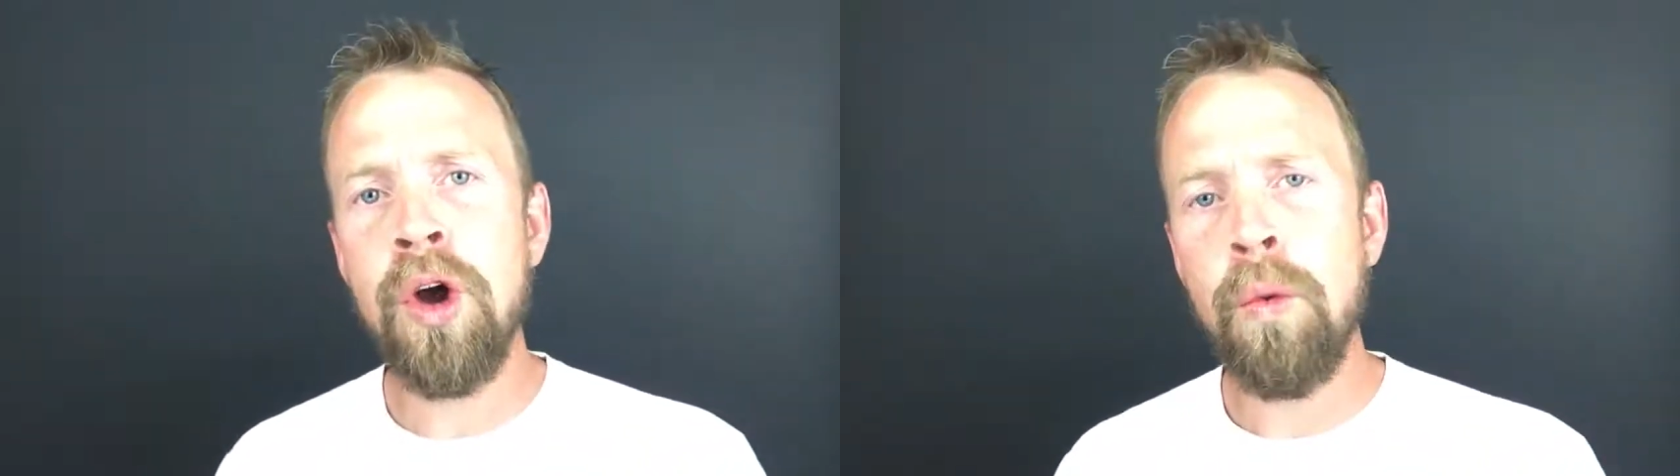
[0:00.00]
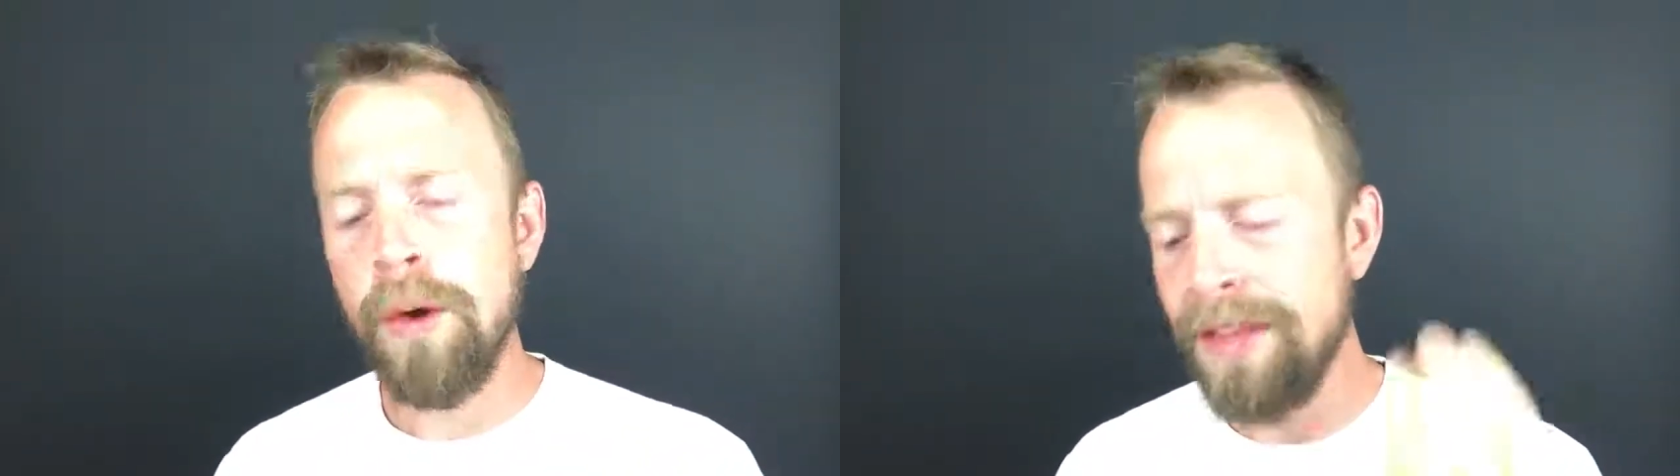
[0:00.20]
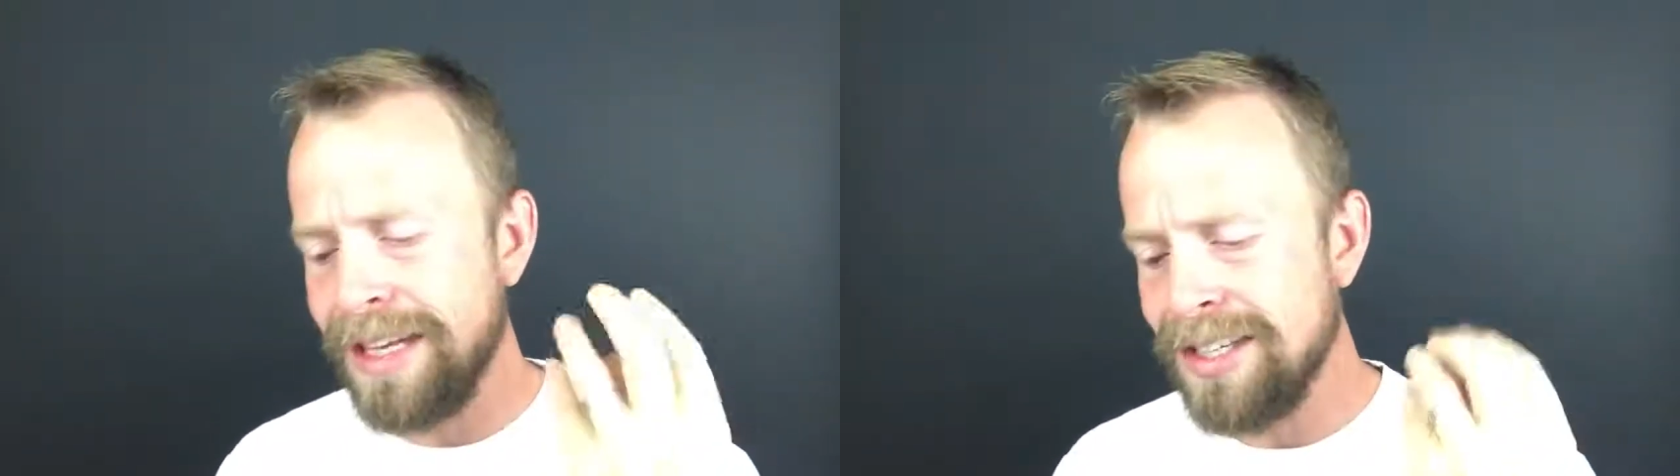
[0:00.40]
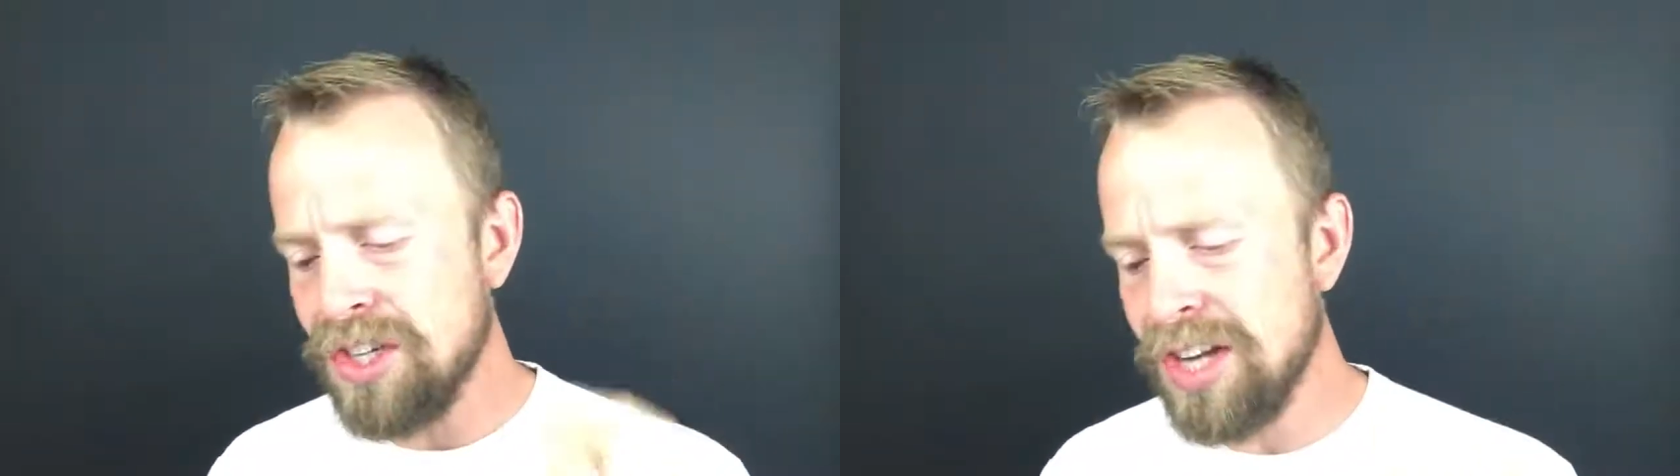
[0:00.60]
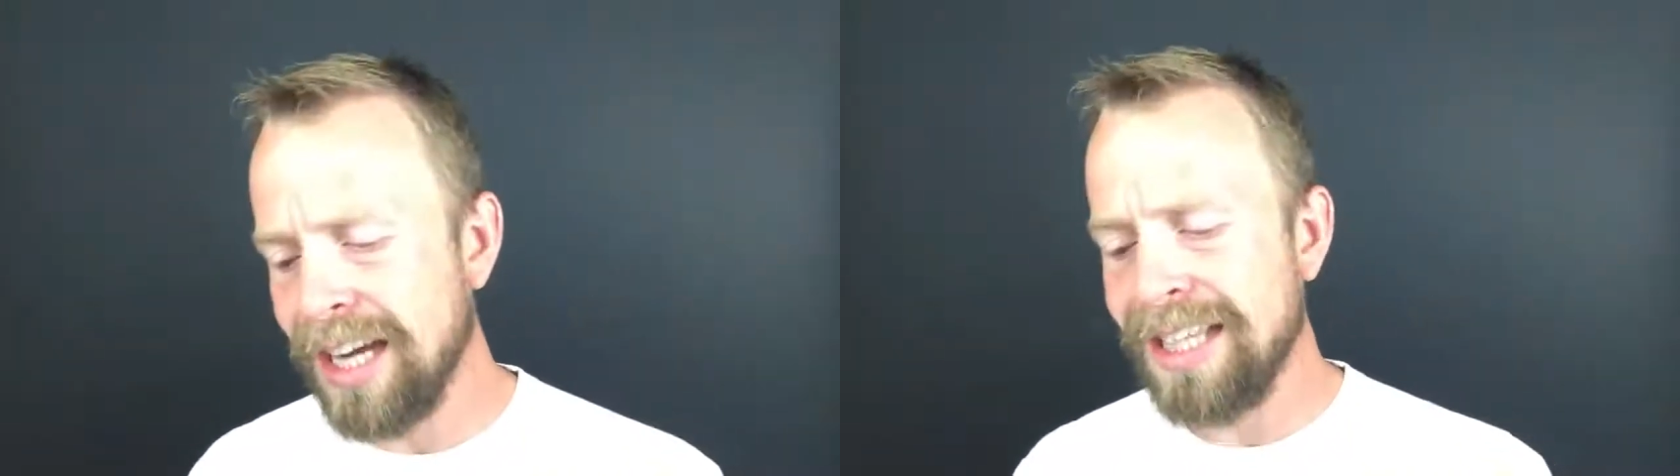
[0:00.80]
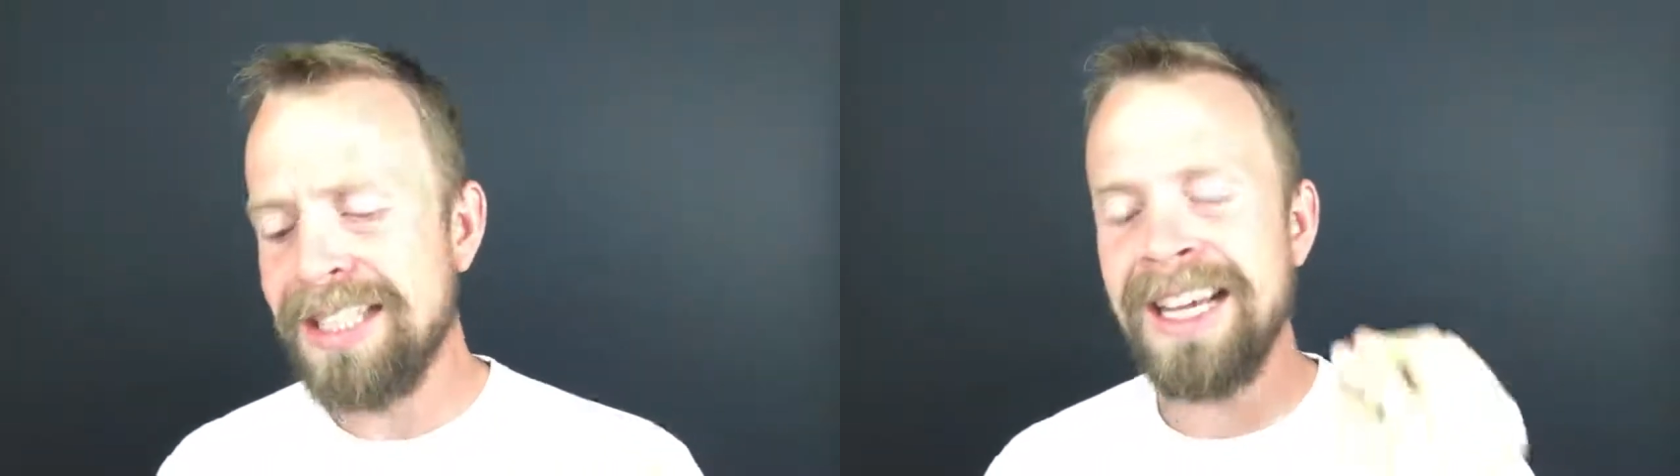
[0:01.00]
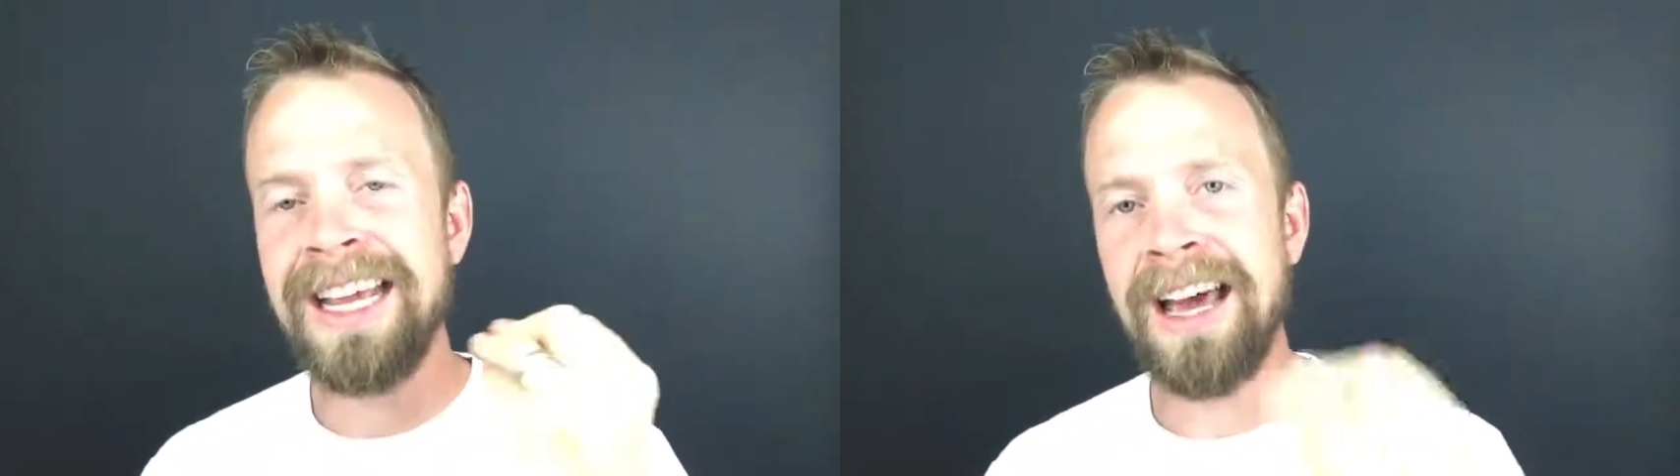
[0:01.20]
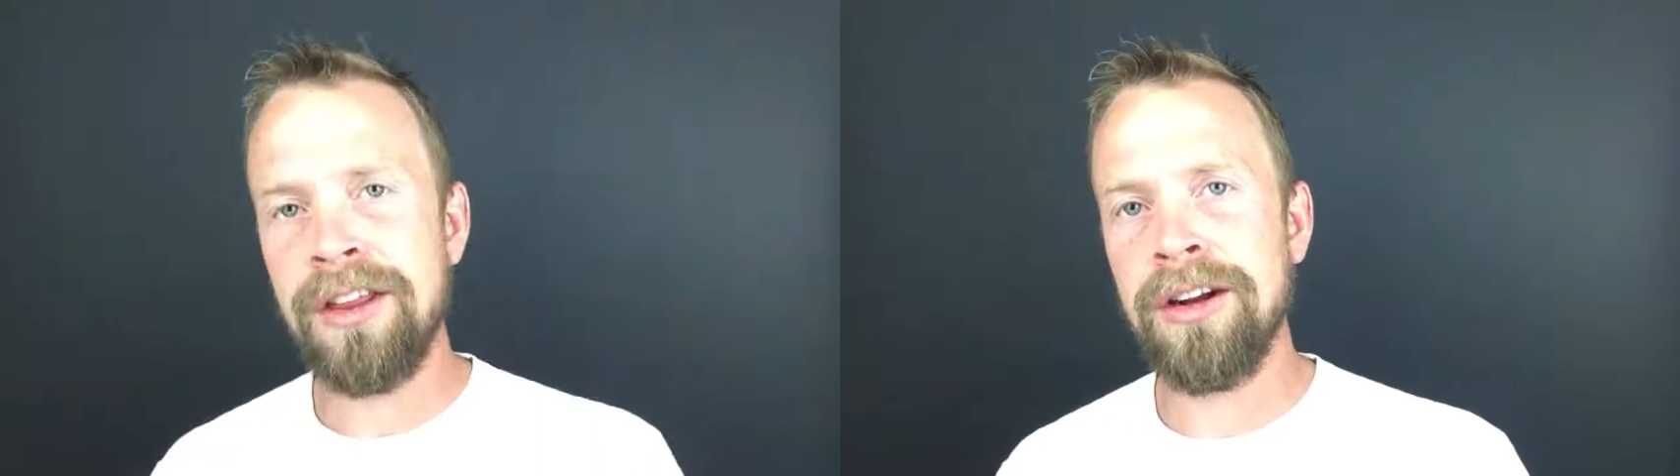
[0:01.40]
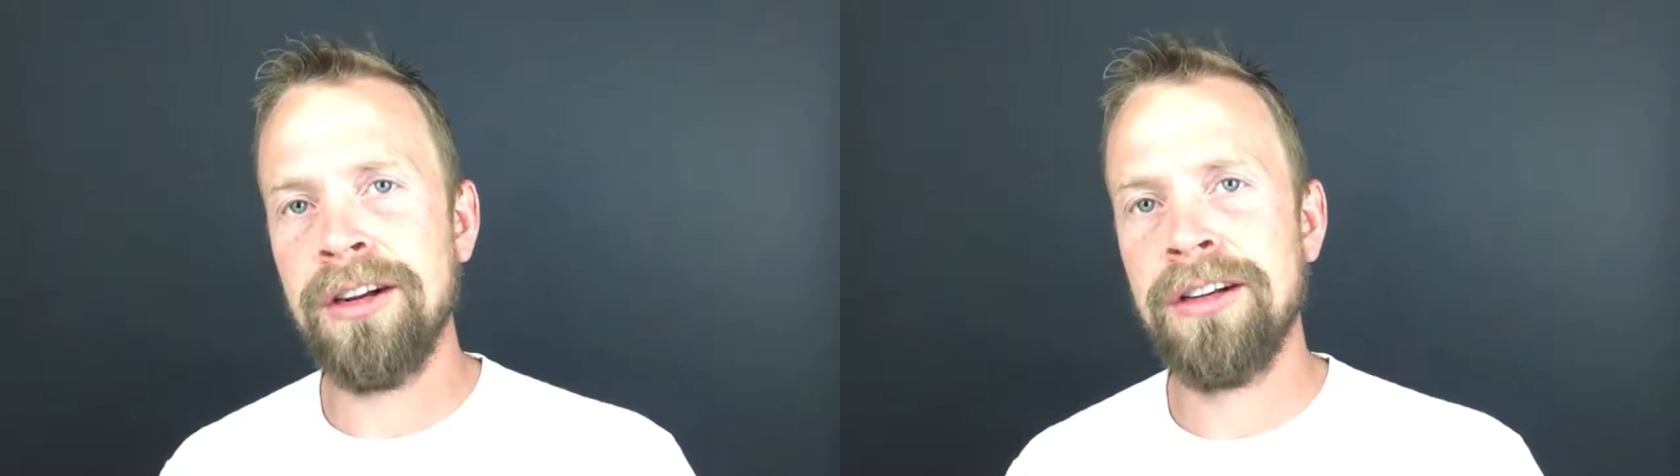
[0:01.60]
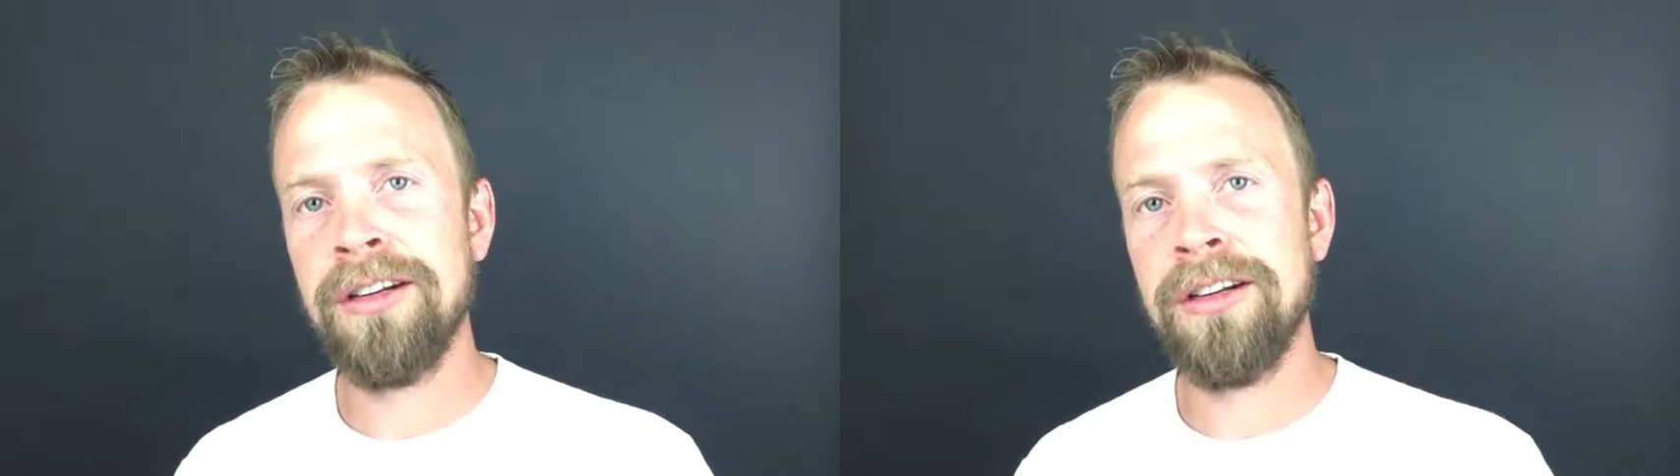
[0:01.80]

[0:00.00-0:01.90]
when they stick together."